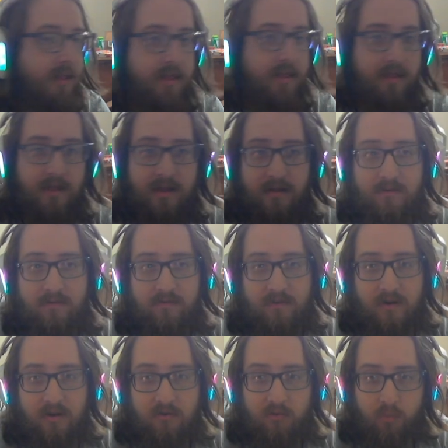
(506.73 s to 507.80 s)
this
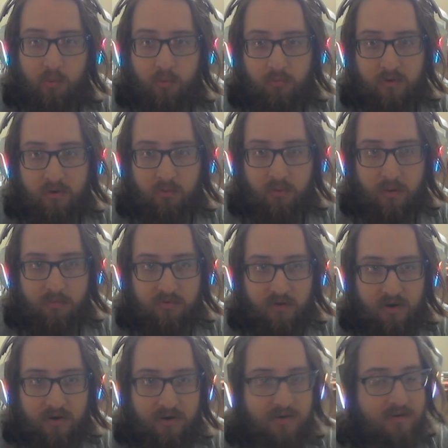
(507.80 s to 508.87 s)
into a real
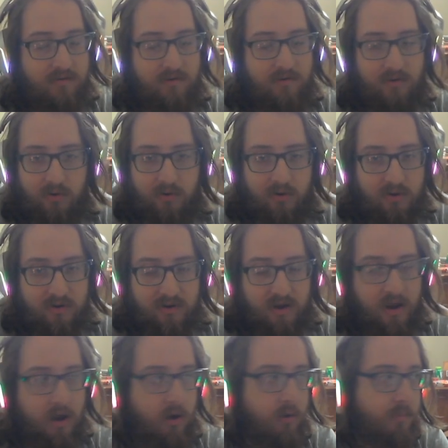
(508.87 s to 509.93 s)
website. It doesn't look good
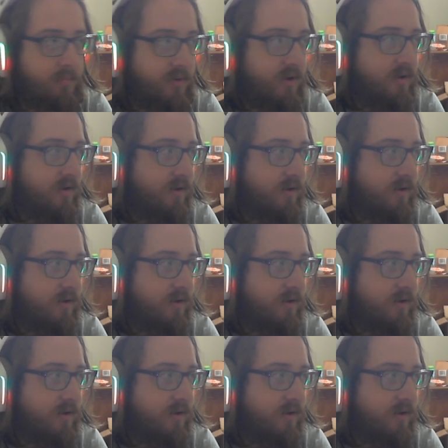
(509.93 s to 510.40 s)
now, but